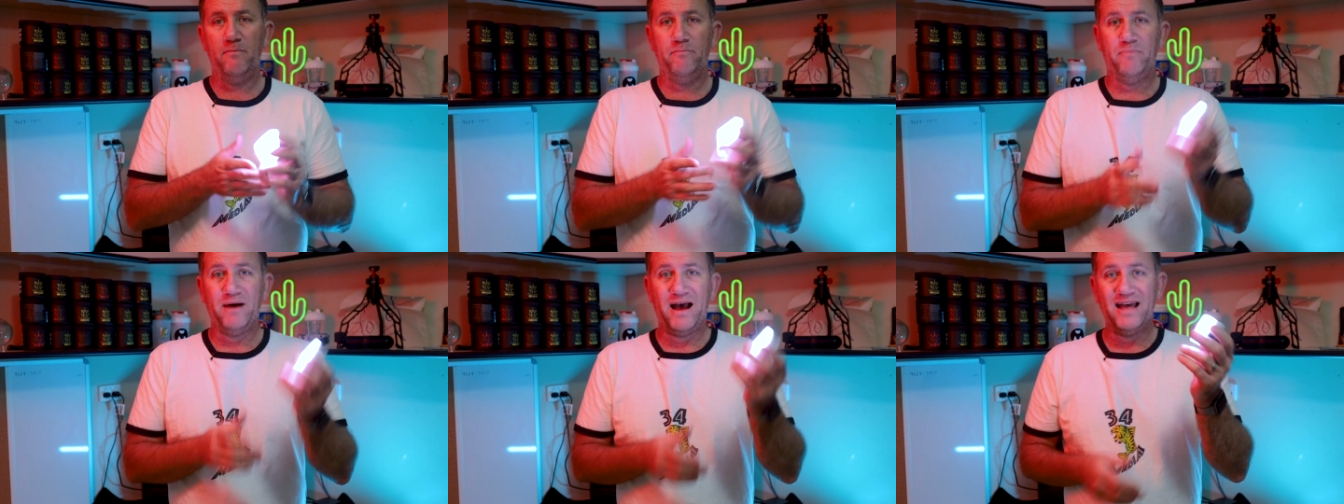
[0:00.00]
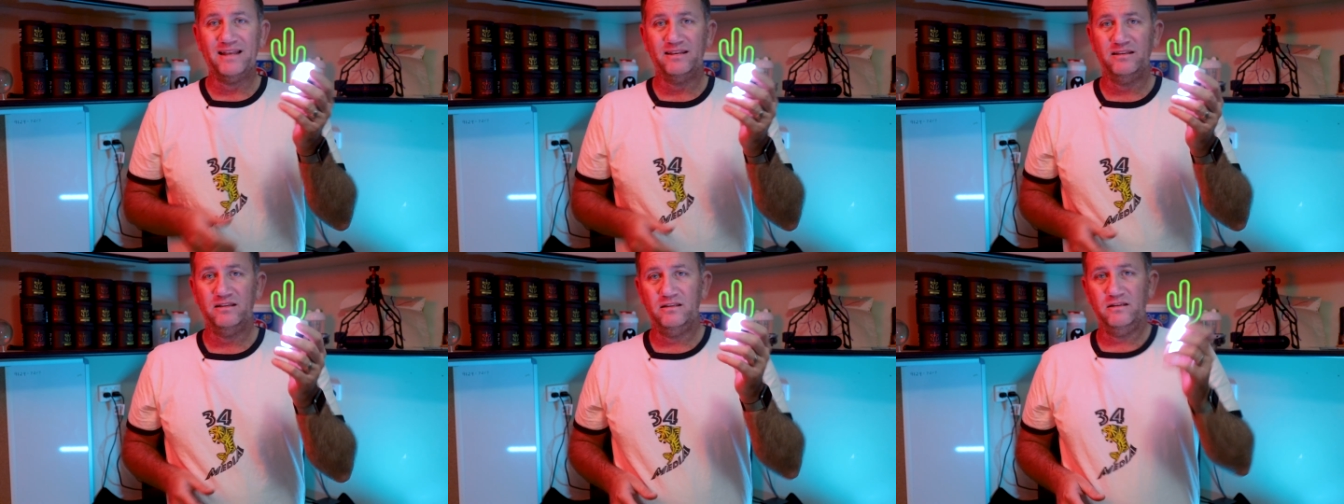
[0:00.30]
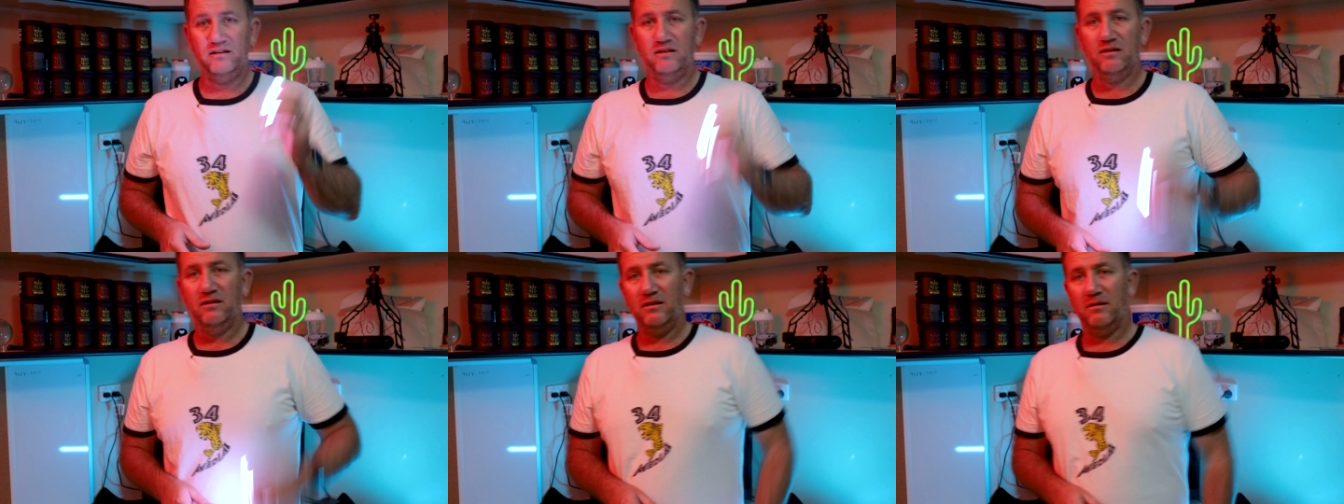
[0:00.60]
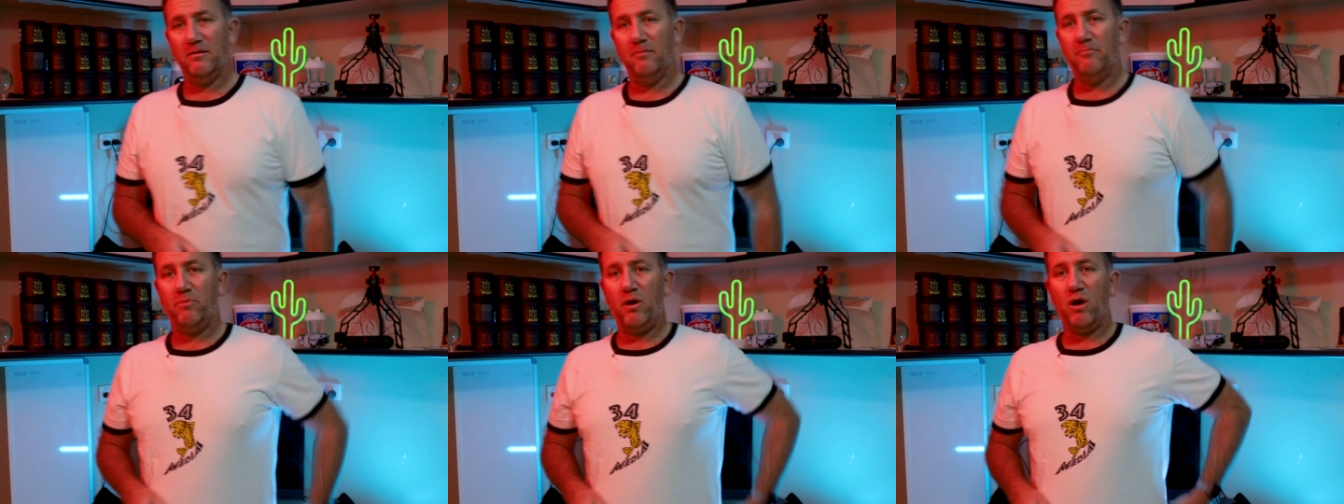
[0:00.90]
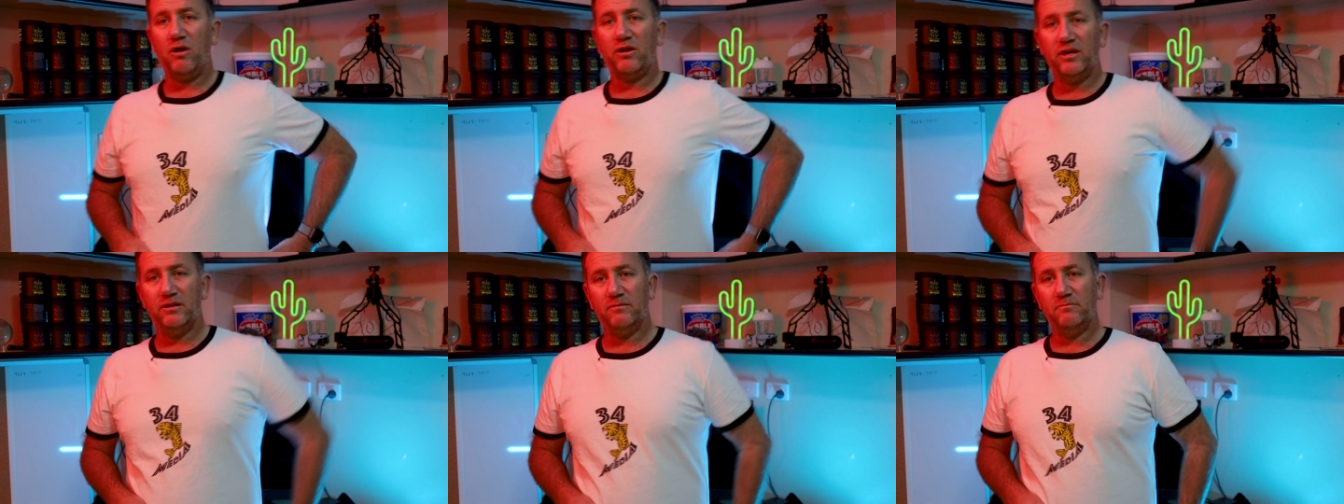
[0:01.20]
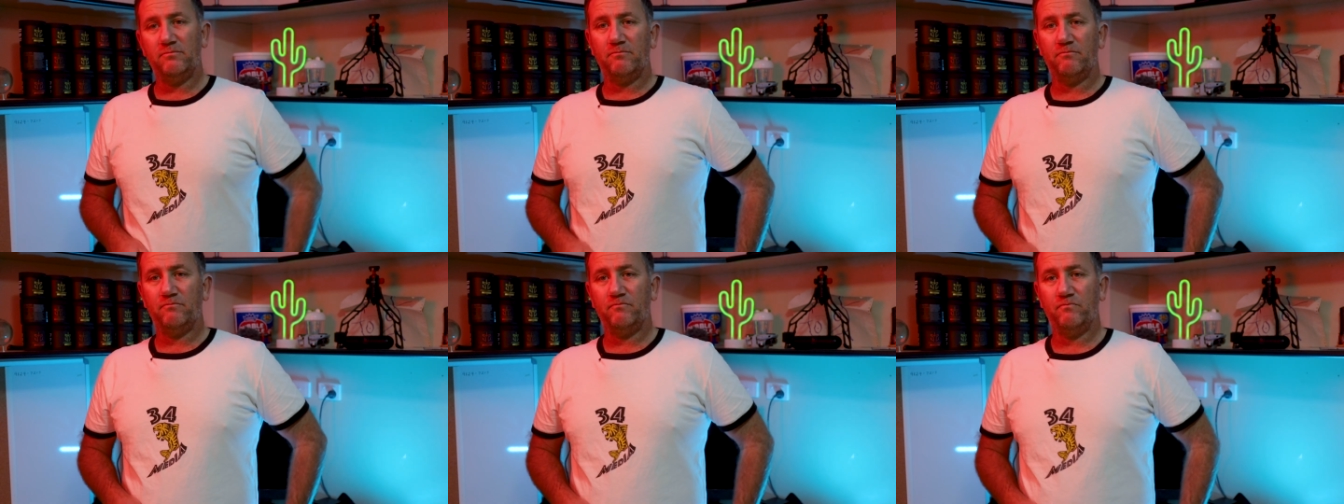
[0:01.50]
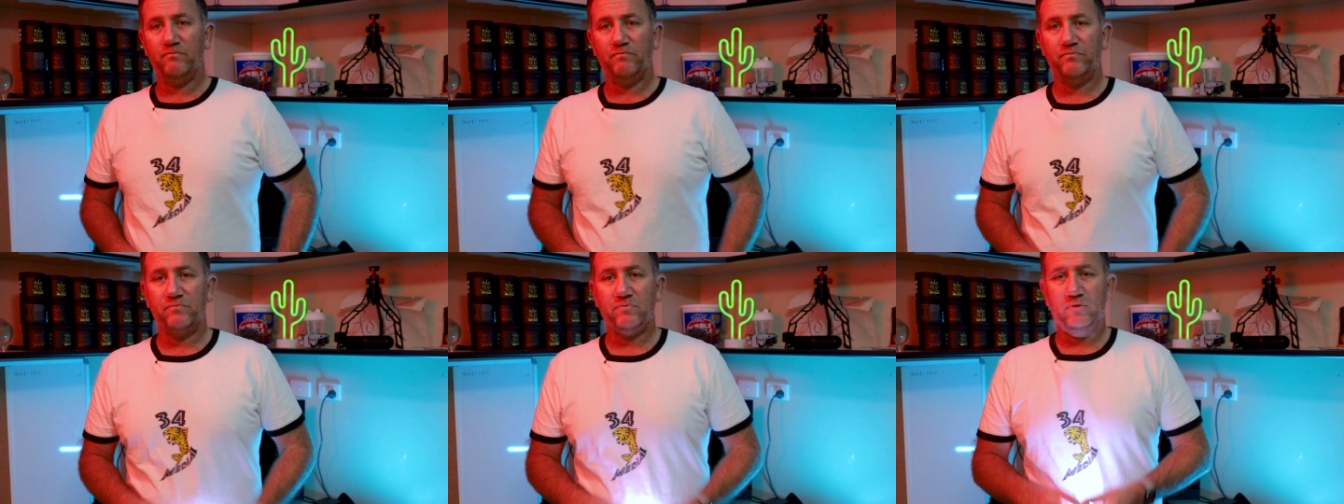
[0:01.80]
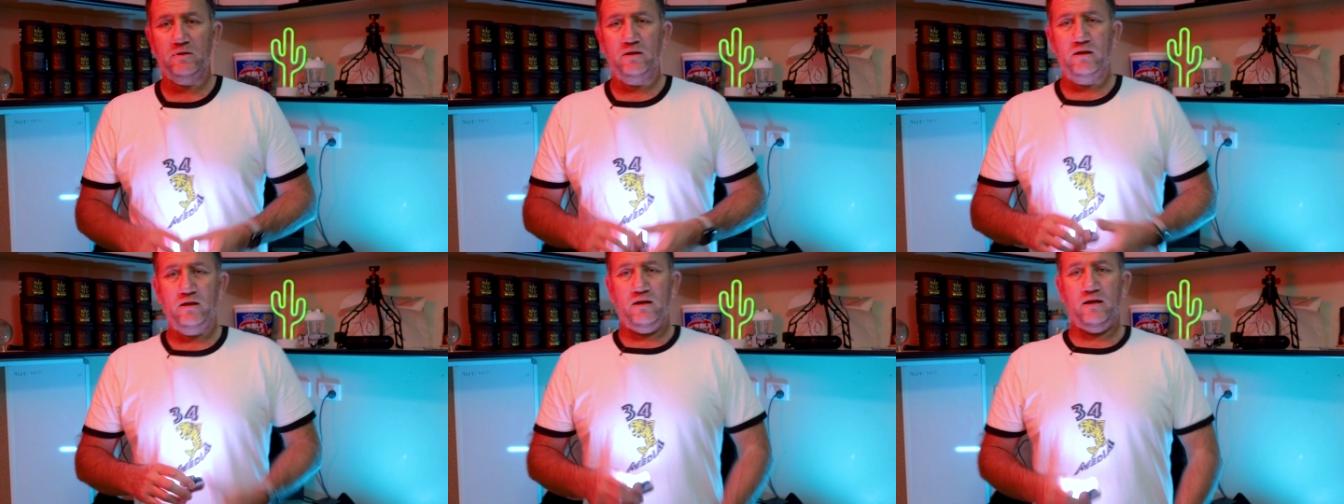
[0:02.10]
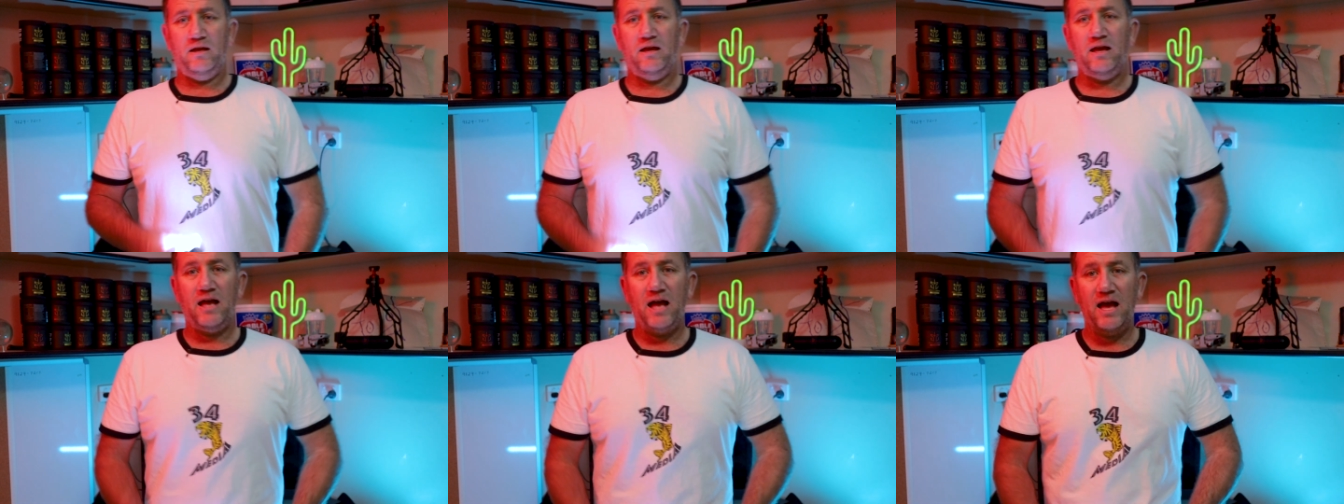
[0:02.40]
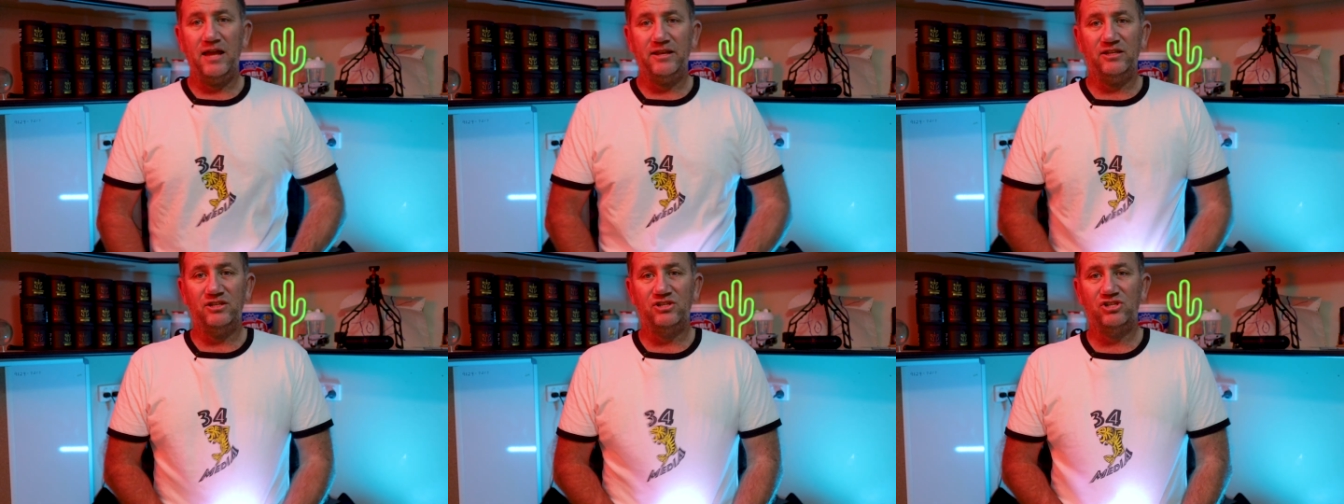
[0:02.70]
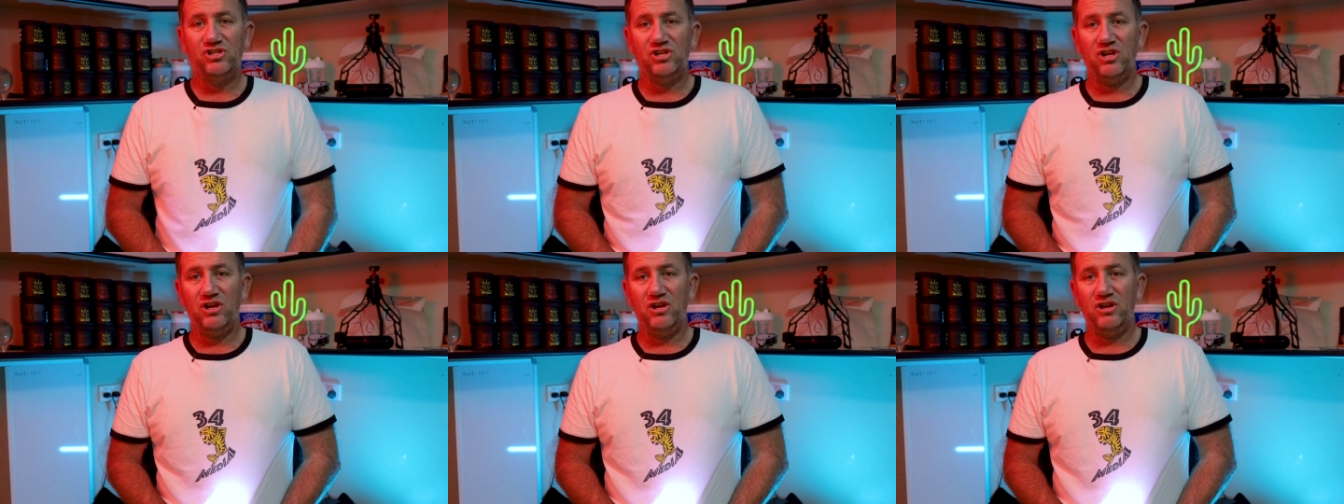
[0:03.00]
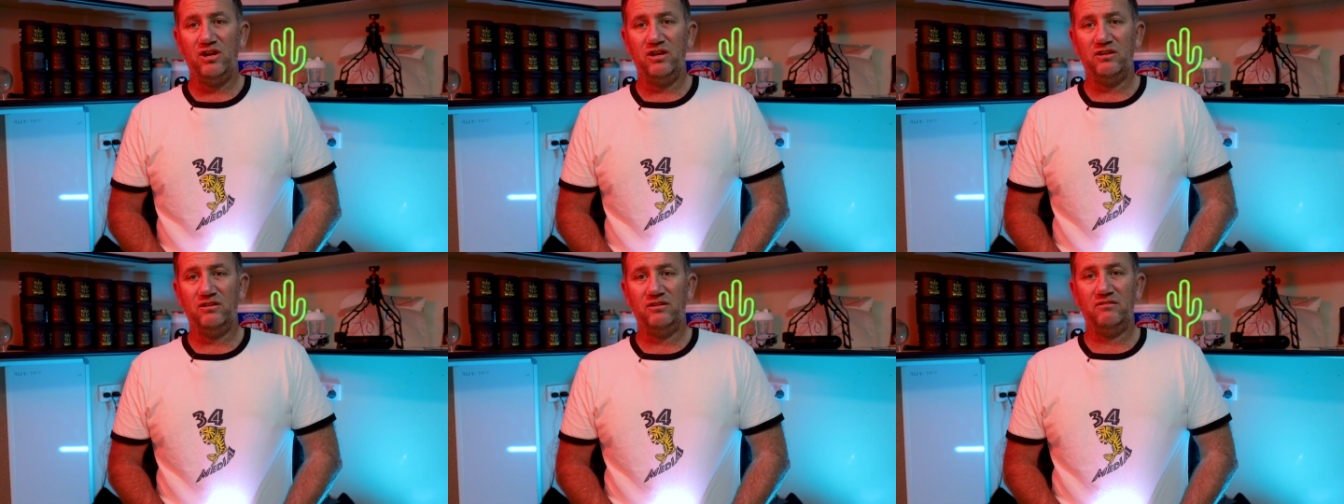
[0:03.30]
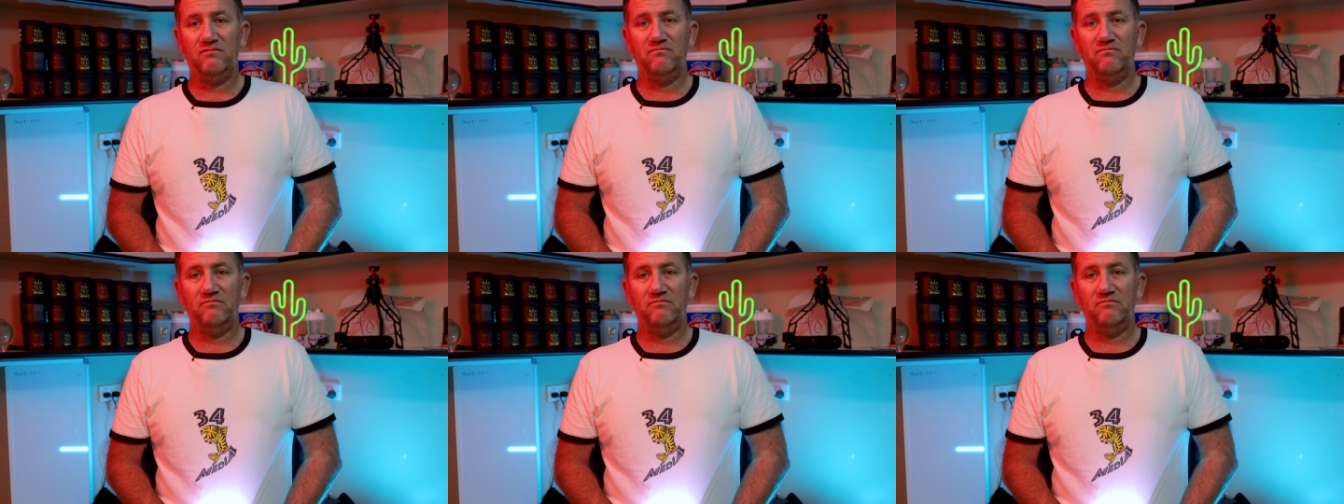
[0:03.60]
but pocket, under your shirt.